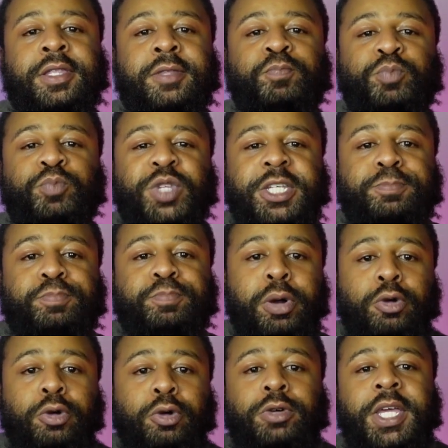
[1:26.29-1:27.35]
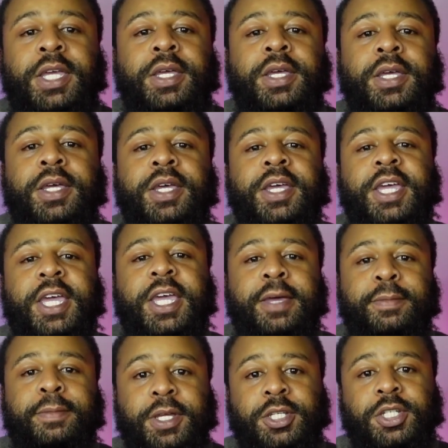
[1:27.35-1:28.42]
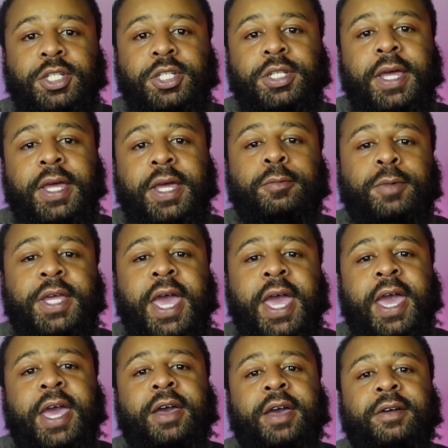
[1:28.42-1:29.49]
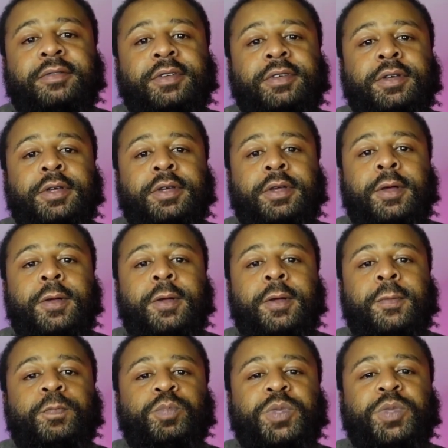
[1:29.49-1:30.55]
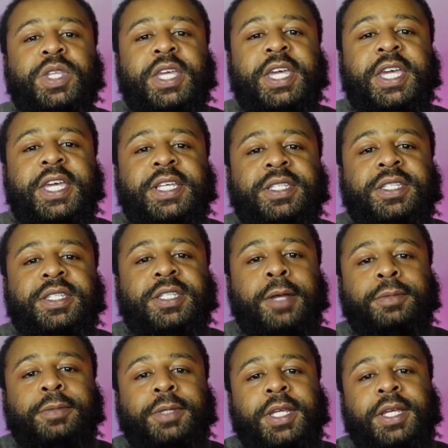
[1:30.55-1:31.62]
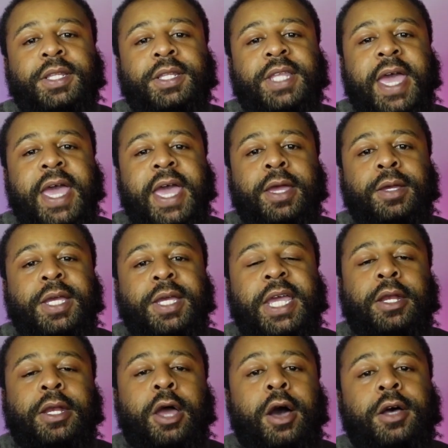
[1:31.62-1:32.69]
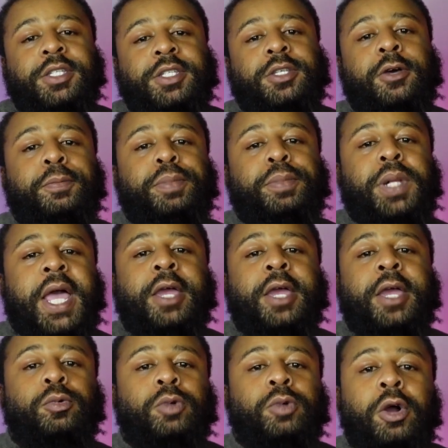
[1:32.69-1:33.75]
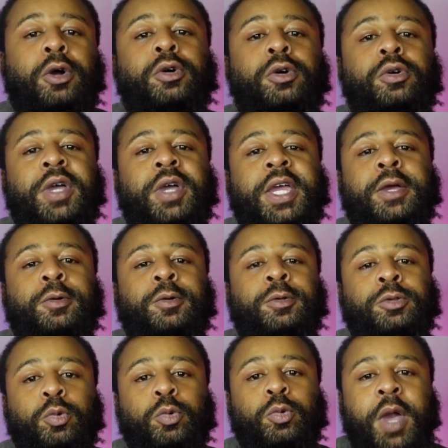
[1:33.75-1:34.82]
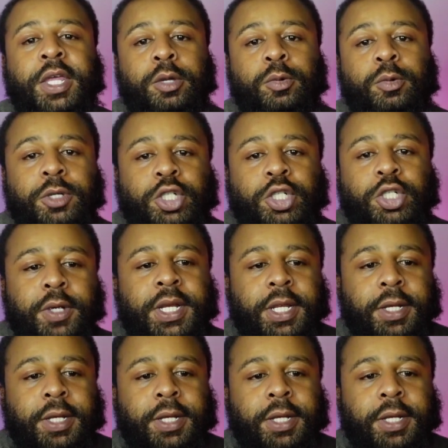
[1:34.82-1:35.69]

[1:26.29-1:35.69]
this pooky image that we have is something that can also play a role in the way that we're treated.